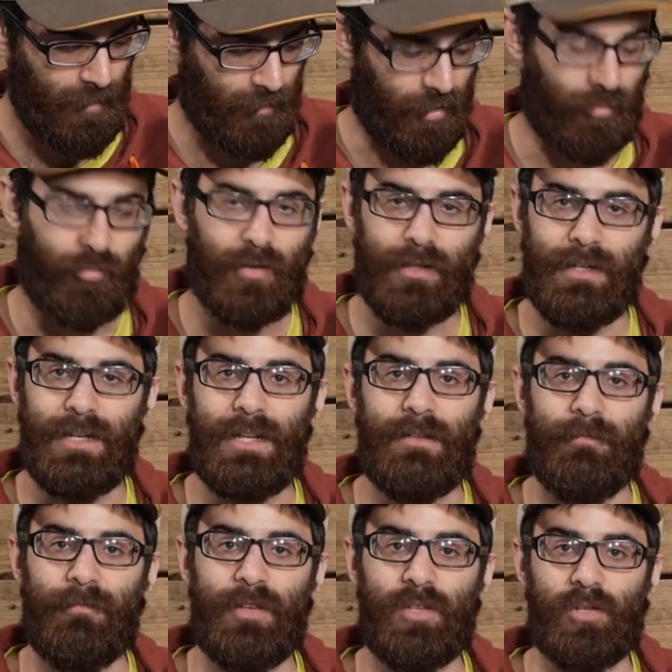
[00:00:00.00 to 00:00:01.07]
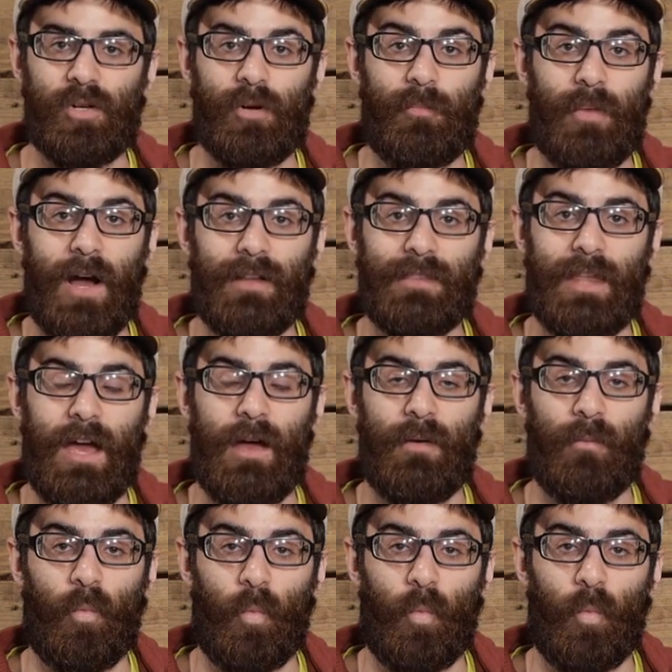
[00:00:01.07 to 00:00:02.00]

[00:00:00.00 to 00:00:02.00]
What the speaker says: but a really neat feature about that